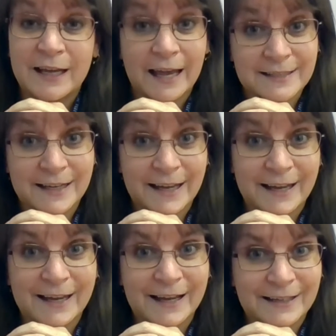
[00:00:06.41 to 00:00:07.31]
and
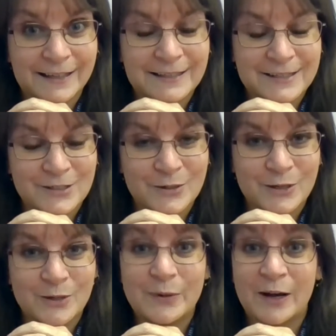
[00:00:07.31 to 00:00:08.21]
today I'd like to show
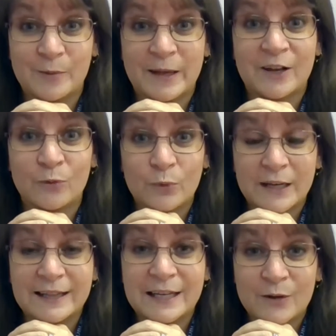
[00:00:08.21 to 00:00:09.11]
you how to make a
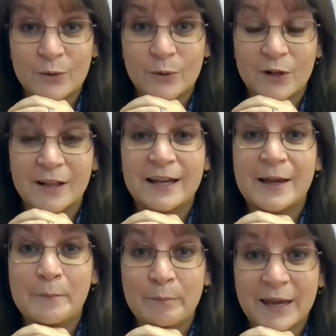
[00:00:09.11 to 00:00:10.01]
really cool
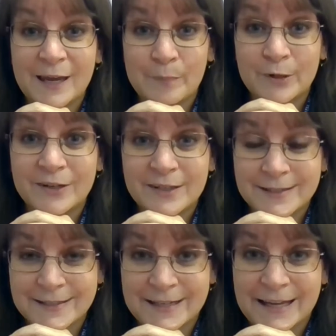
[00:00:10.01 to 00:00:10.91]
paper
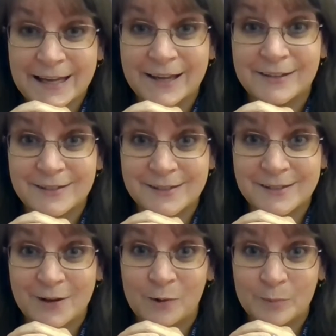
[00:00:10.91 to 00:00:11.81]
snake
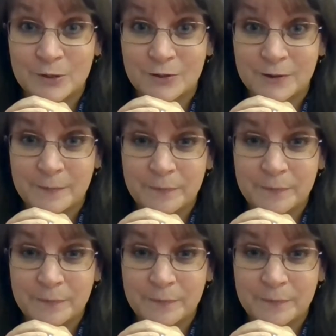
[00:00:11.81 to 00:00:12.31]
sculpture.